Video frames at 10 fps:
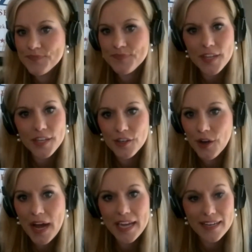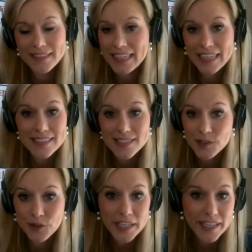you know I, I can't
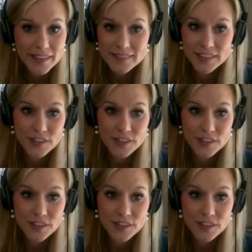disagree